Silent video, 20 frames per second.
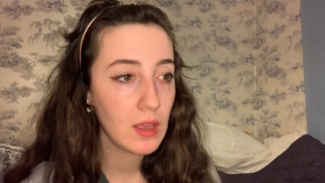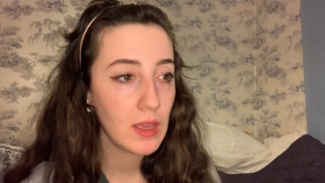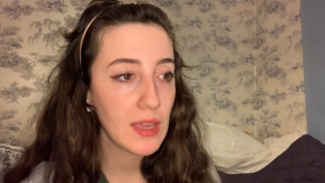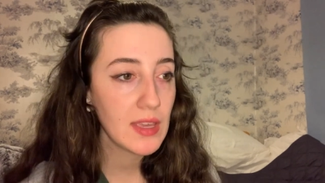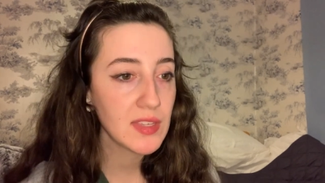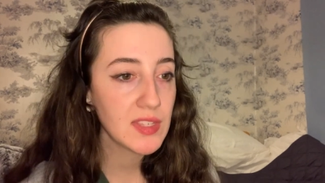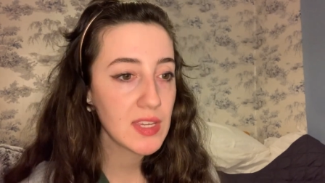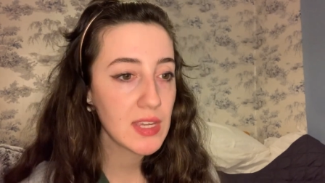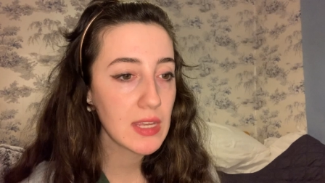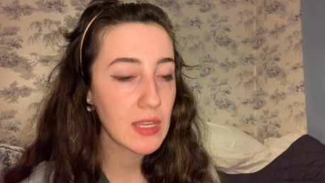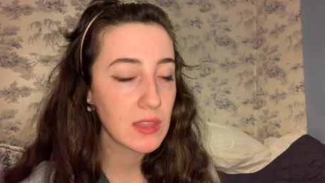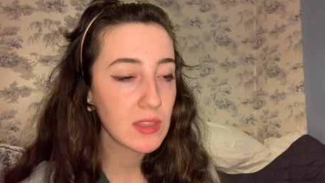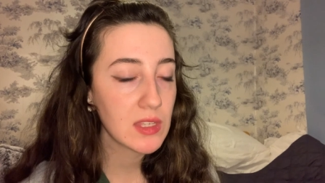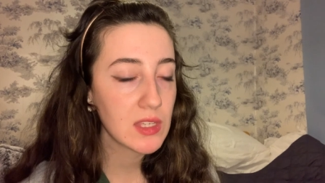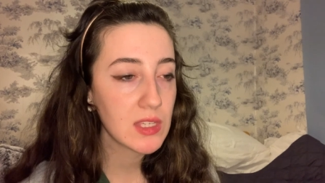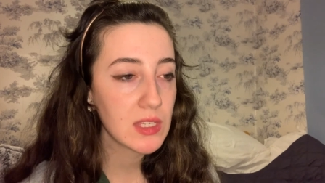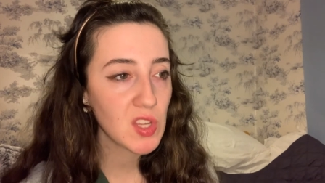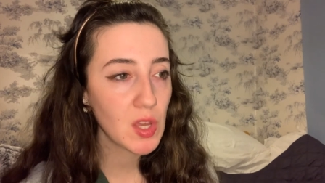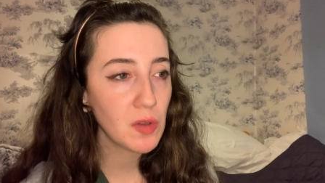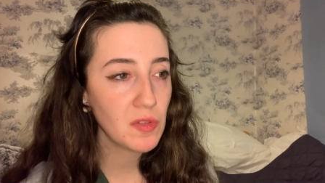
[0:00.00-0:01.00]
Is it
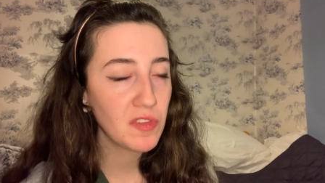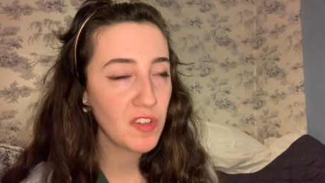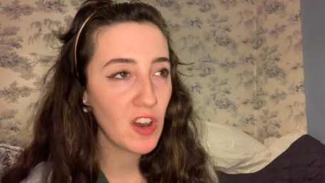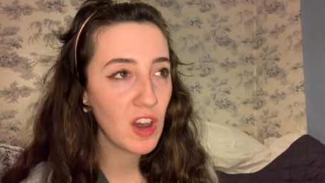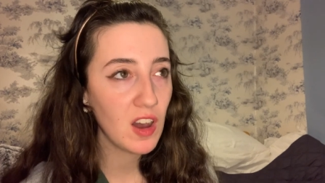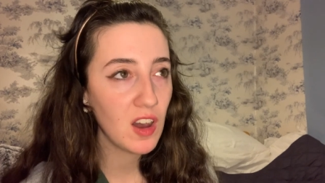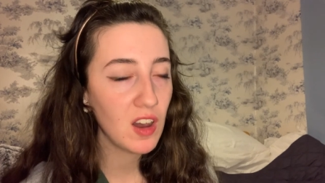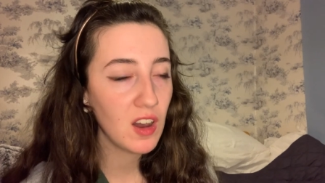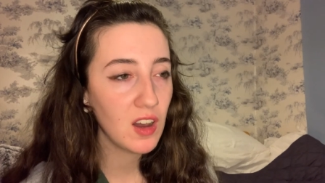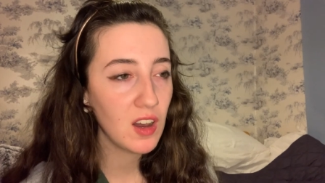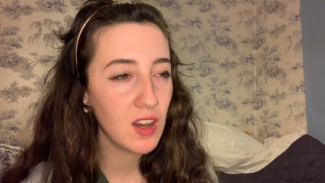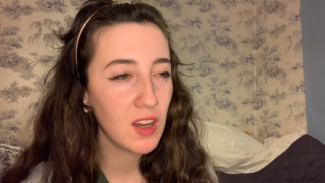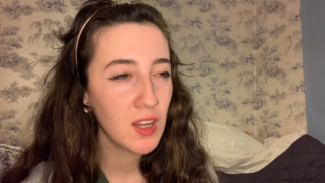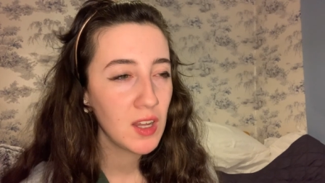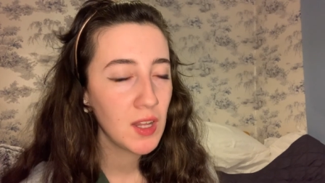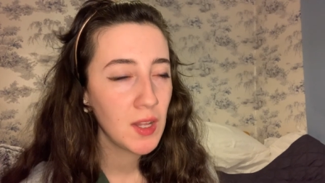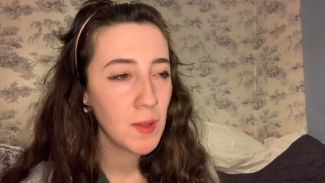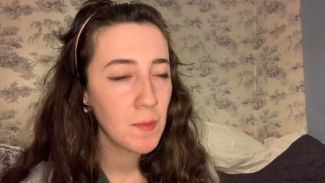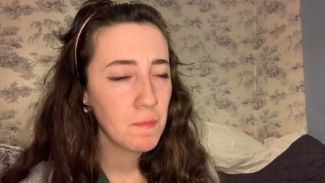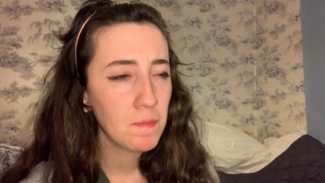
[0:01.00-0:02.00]
so far
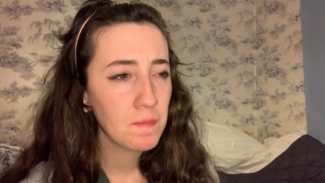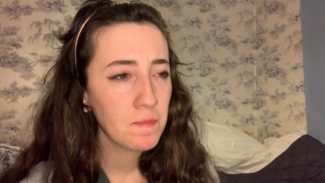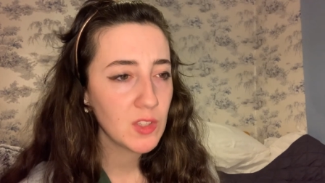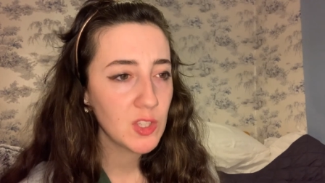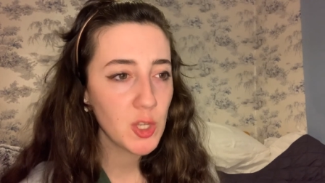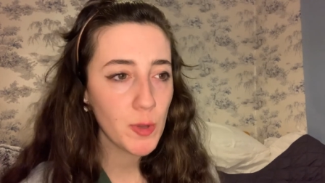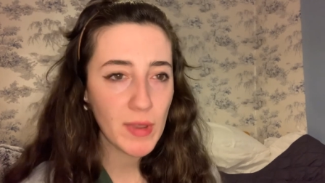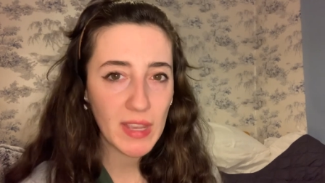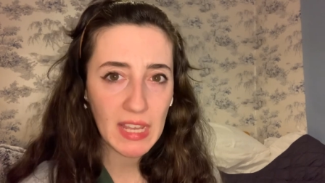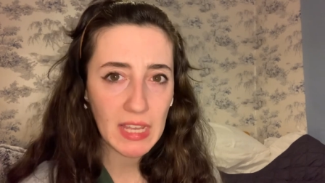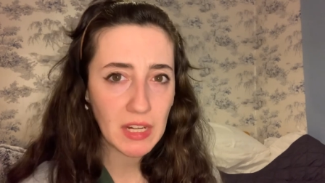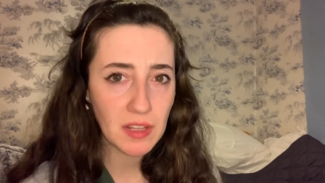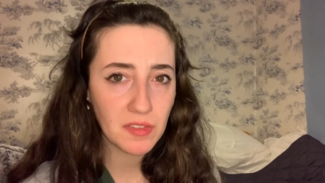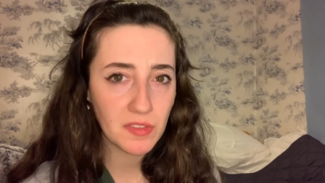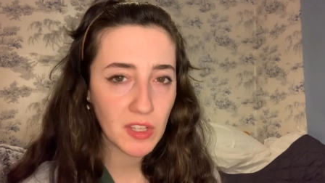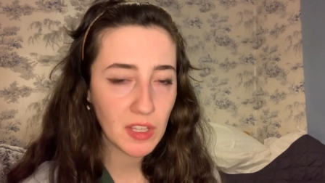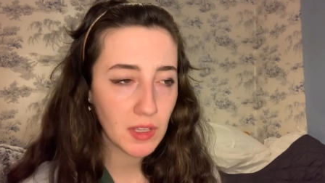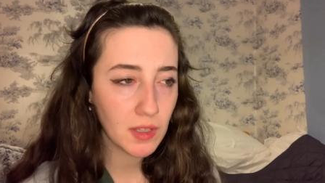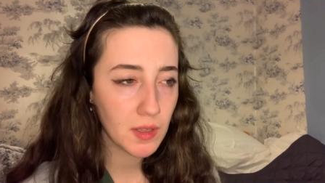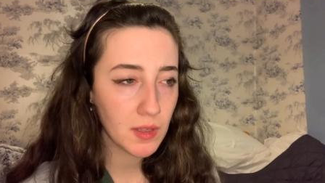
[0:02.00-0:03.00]
doing
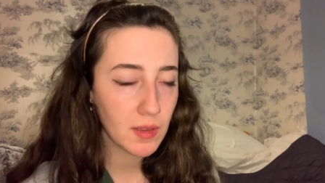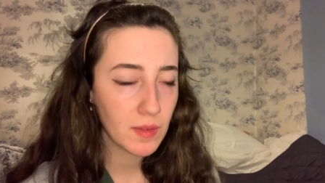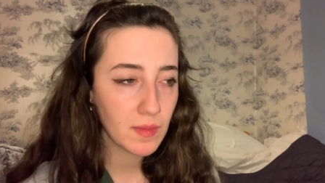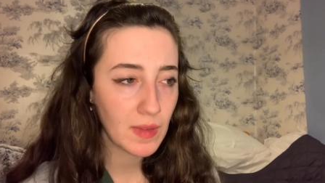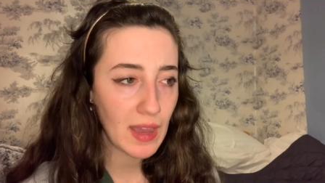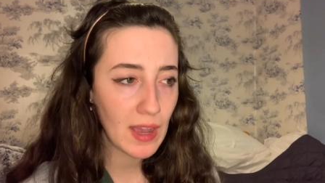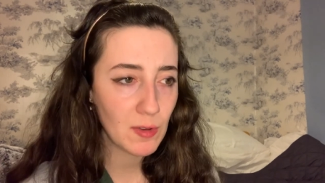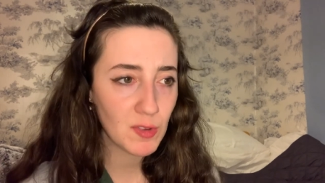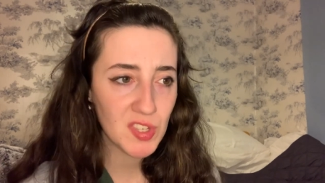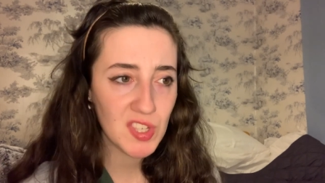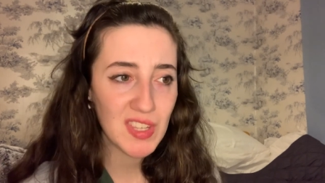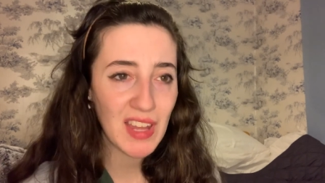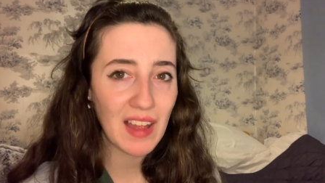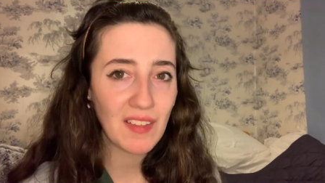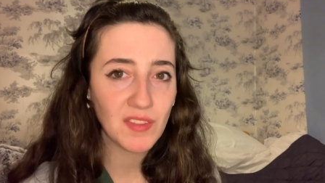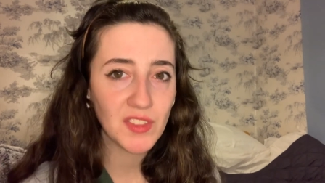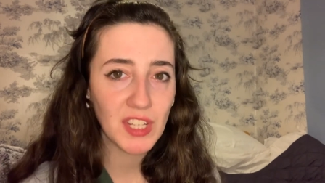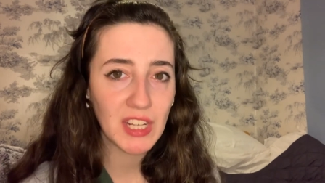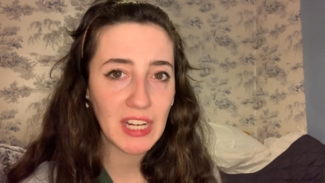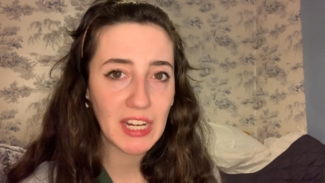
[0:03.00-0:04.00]
anything
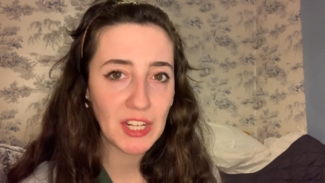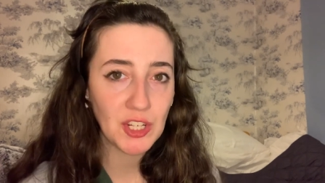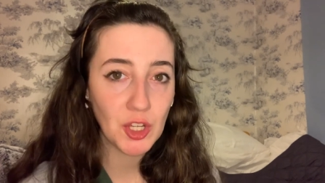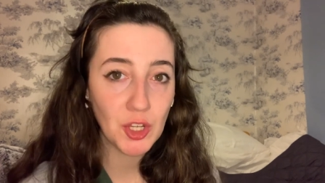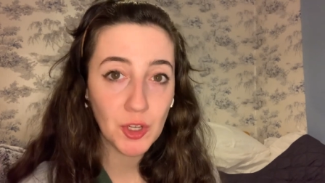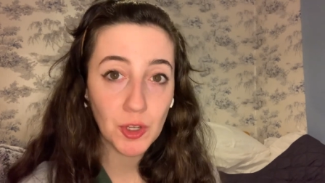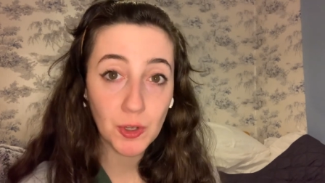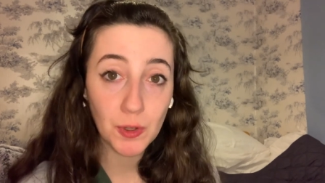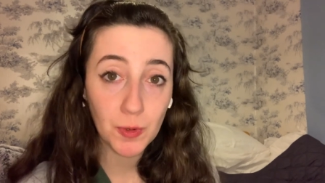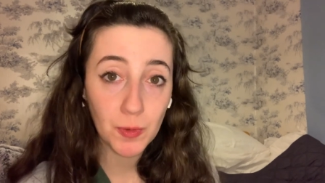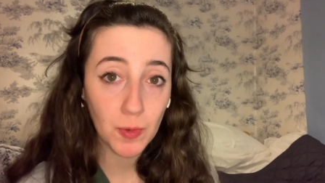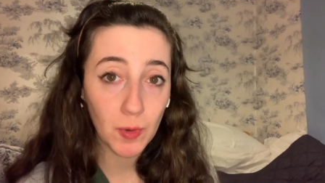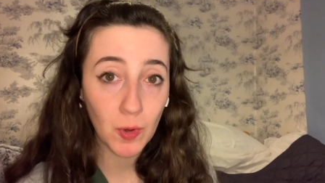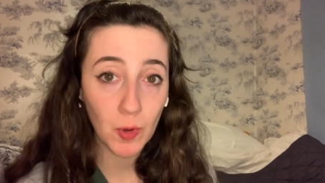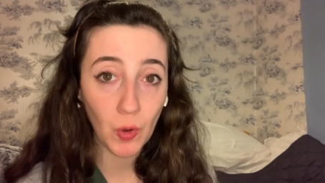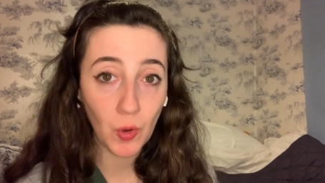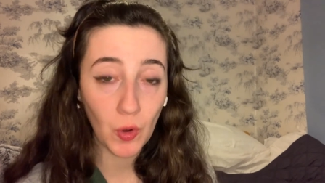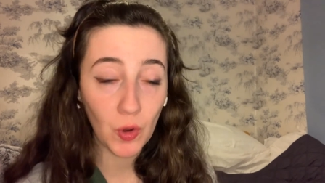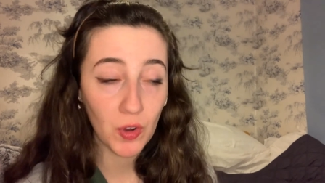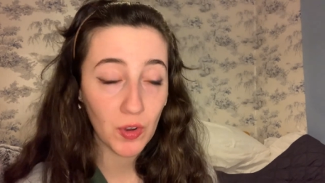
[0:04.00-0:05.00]
outstandingly new
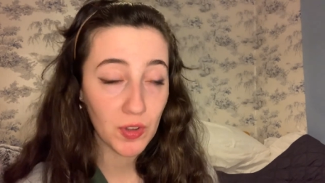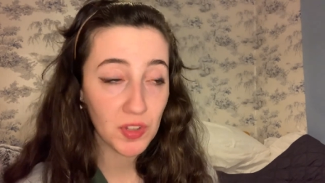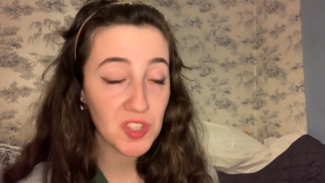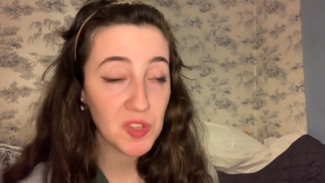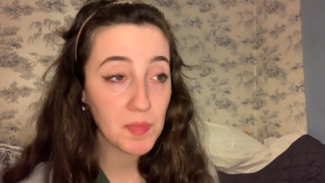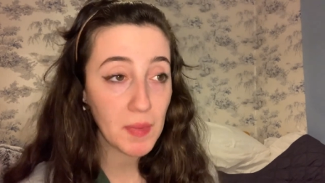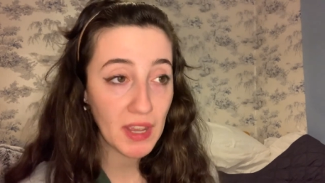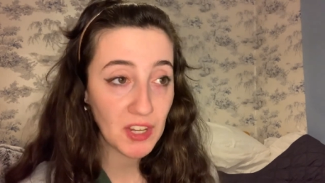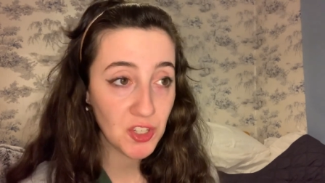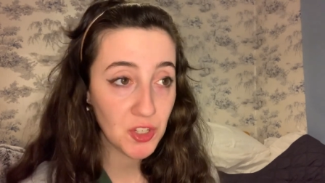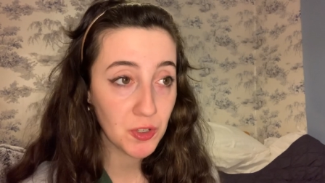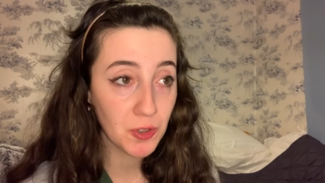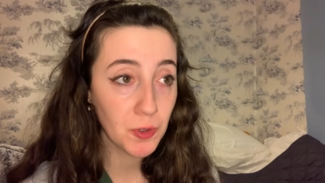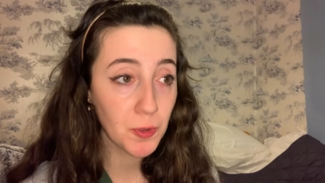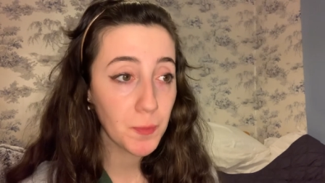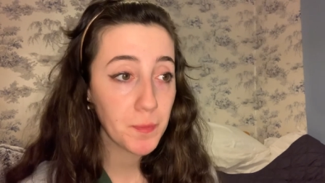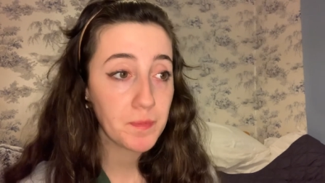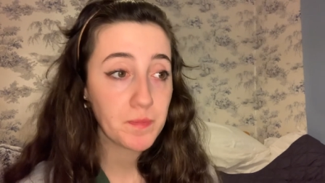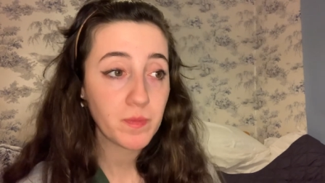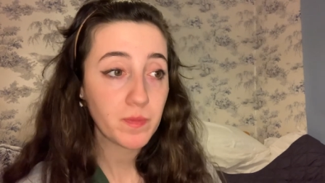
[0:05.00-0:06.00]
or special?